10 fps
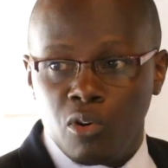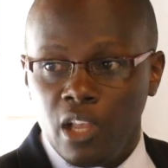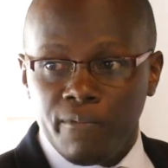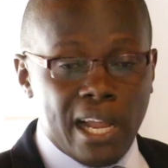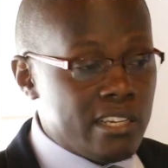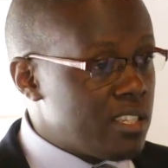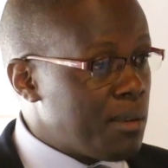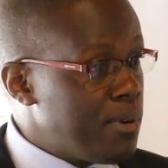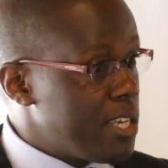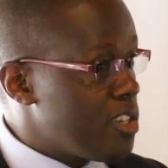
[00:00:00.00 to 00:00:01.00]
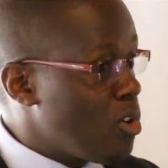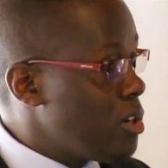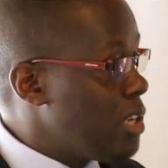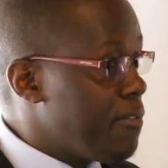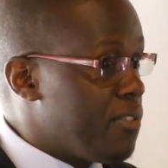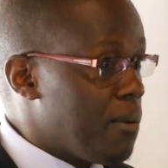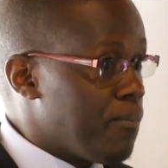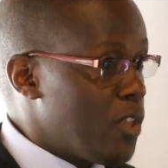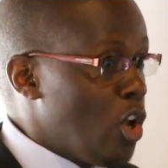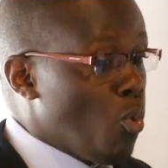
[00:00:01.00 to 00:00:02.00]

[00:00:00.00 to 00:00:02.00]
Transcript: all. That is the blessing God gave them.